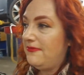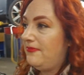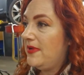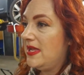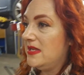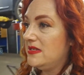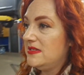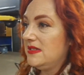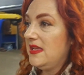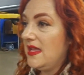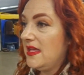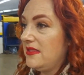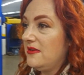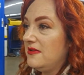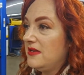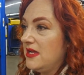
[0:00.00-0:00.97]
been
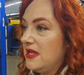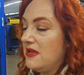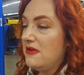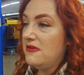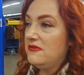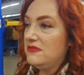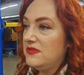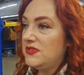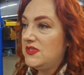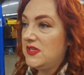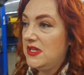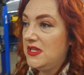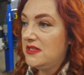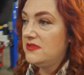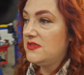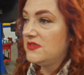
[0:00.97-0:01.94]
together now
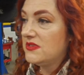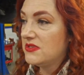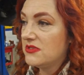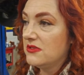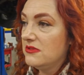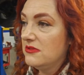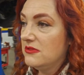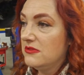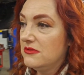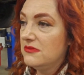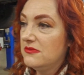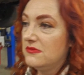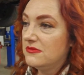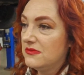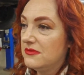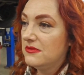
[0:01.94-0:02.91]
since
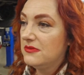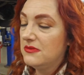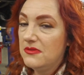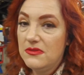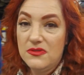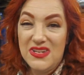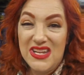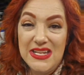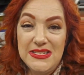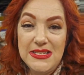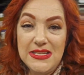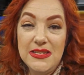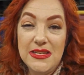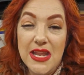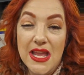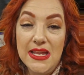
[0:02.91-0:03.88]

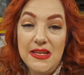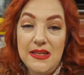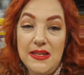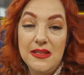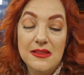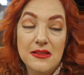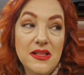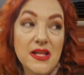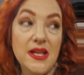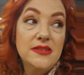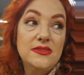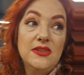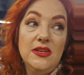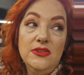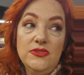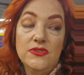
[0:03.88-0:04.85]
1990, the last
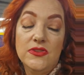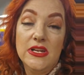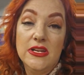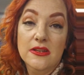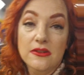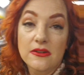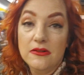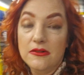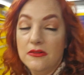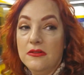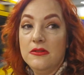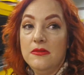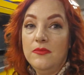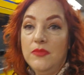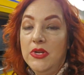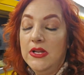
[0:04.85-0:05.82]
century.
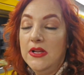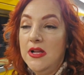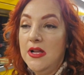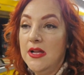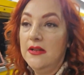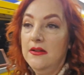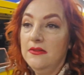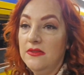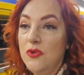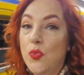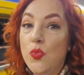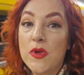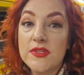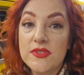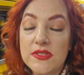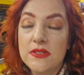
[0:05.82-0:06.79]
My God, there
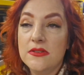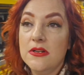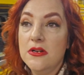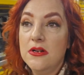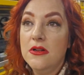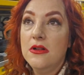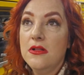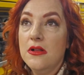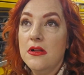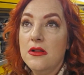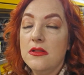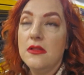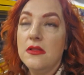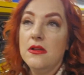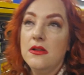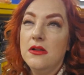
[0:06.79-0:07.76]
wasn't
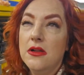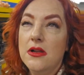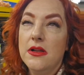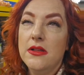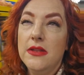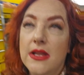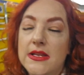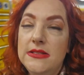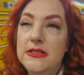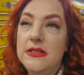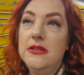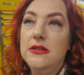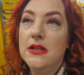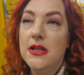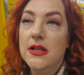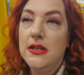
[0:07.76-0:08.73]

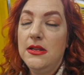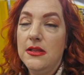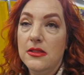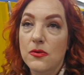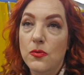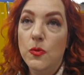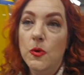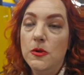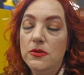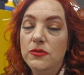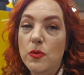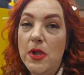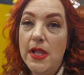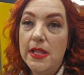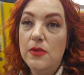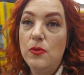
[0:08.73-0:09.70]
1990. The World
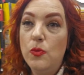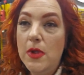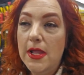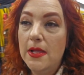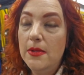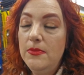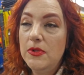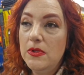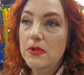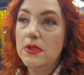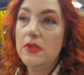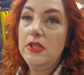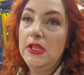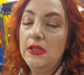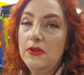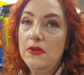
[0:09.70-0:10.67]
Wide Web and
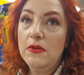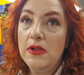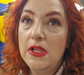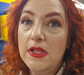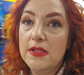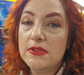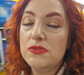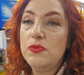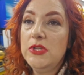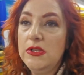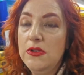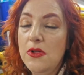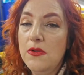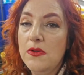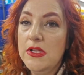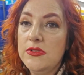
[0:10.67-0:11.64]
the internet as we
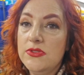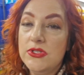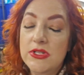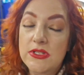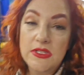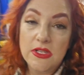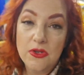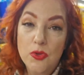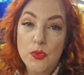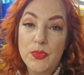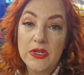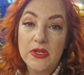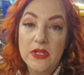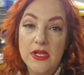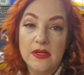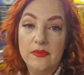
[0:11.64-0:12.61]
know it just had
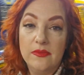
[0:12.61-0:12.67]
opened up.